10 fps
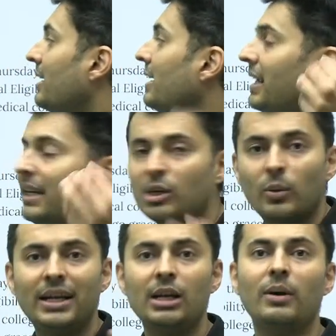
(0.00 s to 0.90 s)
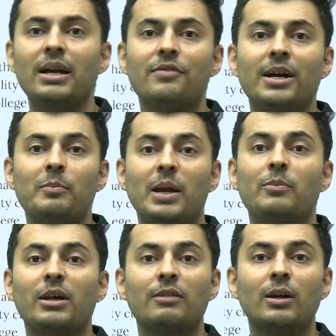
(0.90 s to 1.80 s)
NEET 2025
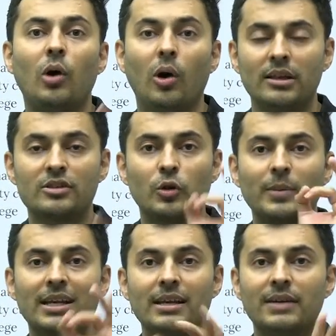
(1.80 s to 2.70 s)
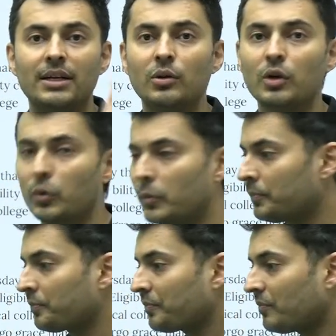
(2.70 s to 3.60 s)
paper will also be given to you.
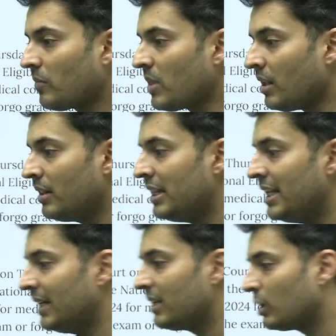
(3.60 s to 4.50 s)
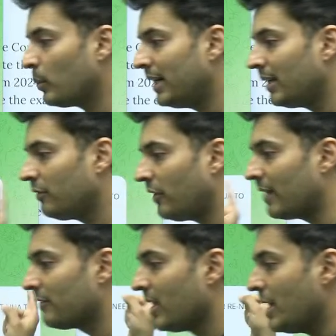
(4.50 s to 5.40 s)
NEET
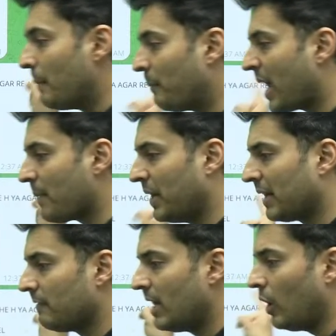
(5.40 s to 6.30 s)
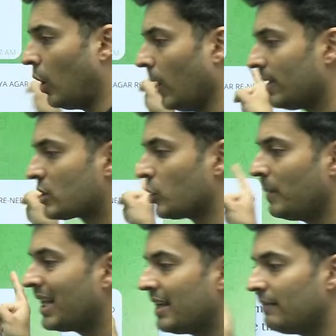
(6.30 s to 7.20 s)
25 paper will also
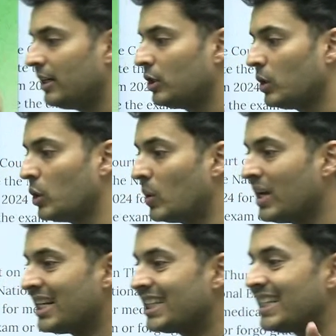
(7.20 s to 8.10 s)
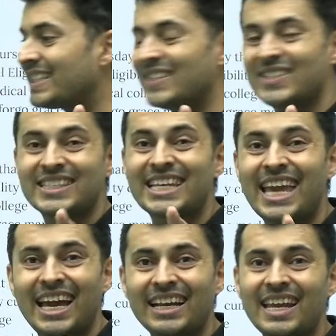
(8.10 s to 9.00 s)
be given to you. This is
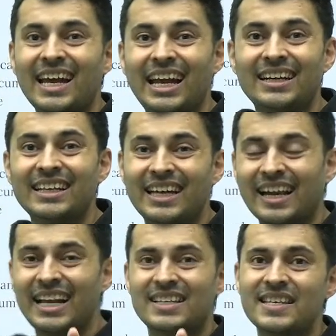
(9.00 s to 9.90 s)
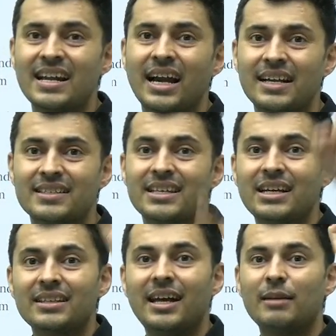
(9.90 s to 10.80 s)
scary and crazy, guys.
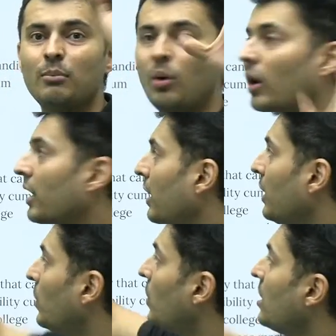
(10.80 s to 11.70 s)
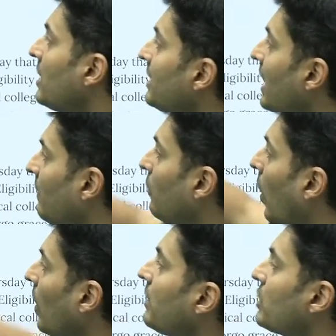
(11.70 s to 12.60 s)
They are mocking you. They have
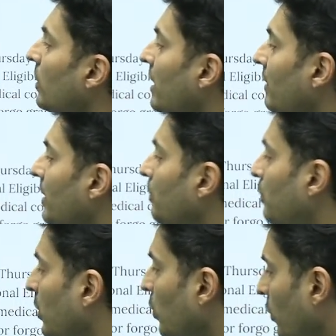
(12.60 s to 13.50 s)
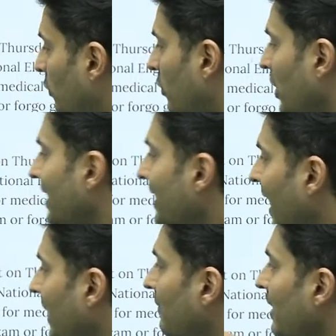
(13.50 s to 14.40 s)
also given proof
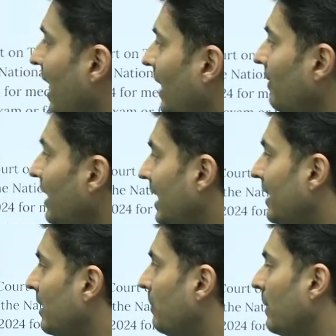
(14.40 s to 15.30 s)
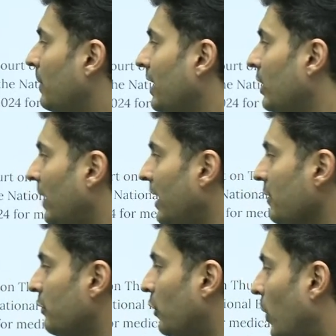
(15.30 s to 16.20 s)
that we have leaked the paper in
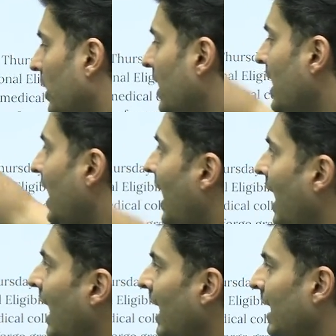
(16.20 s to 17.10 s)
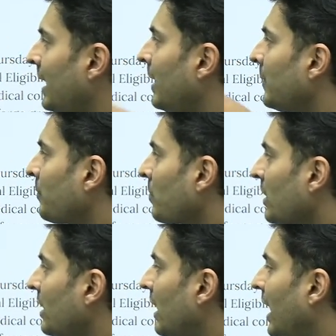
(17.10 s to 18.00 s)
24 and
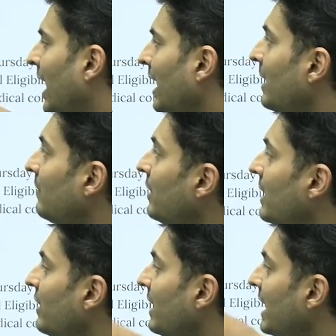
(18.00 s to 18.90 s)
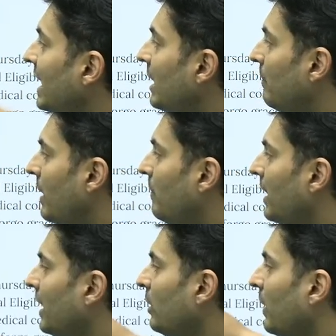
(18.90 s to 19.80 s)
we will leak the
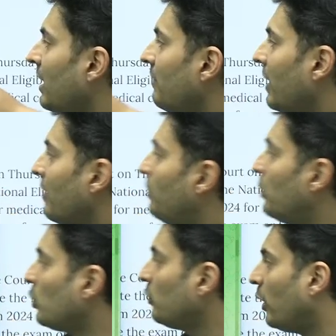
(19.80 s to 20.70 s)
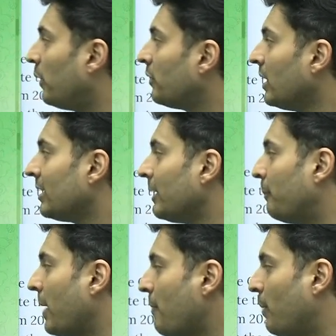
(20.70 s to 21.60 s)
paper in 25. Proof of the
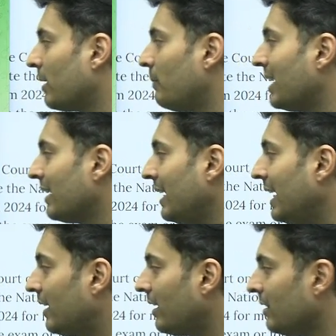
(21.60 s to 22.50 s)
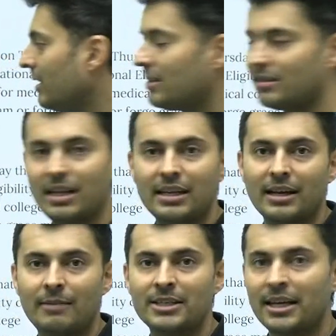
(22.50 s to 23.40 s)
paper being leaked in these
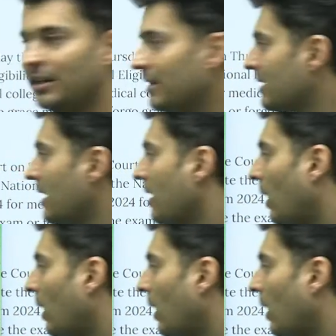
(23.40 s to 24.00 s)
Telegram channels.